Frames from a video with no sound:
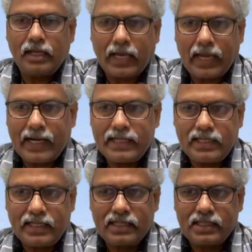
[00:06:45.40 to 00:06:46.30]
add
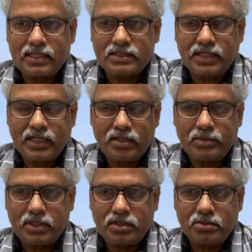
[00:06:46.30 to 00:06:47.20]
another
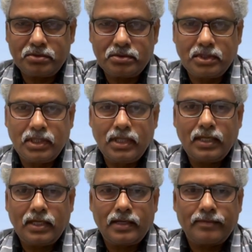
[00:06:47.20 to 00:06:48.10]
statement to
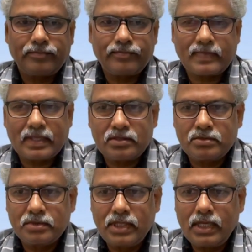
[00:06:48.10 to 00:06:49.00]

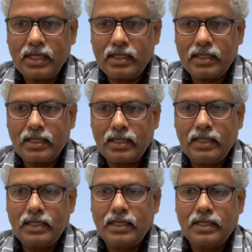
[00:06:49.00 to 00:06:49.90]
the
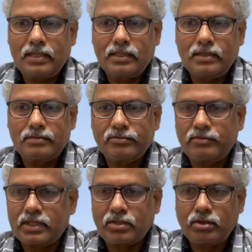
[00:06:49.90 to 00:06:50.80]

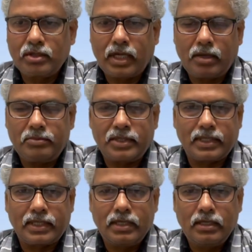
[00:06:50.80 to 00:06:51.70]
core library,
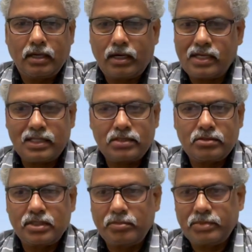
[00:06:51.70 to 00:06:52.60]
or it
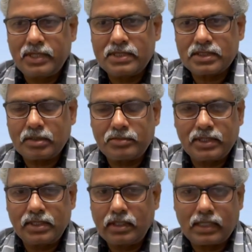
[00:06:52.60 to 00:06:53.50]
could replace
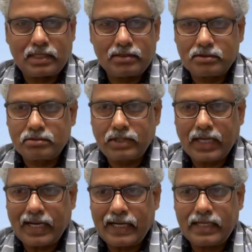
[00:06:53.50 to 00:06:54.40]
something, or it could
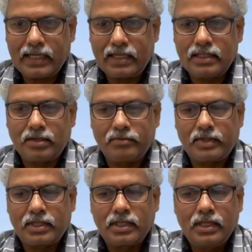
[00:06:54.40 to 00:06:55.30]
add another one.
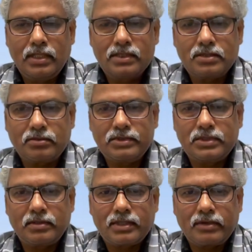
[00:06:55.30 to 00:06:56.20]
So
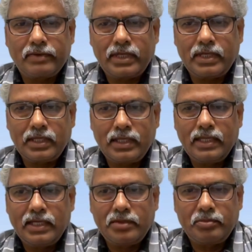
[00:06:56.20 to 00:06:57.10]
whichever the way
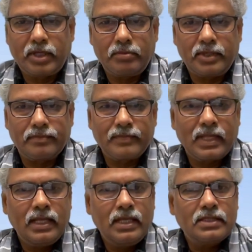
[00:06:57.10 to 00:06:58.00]
it may be.
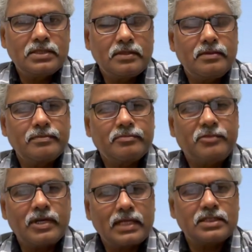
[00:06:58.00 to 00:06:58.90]
So
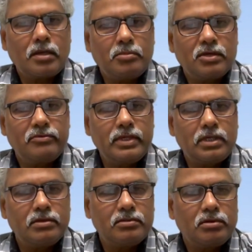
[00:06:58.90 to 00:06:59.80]
for example, when
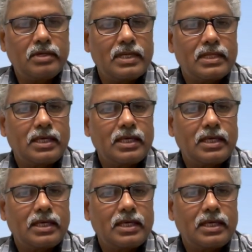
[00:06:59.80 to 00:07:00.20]
you look at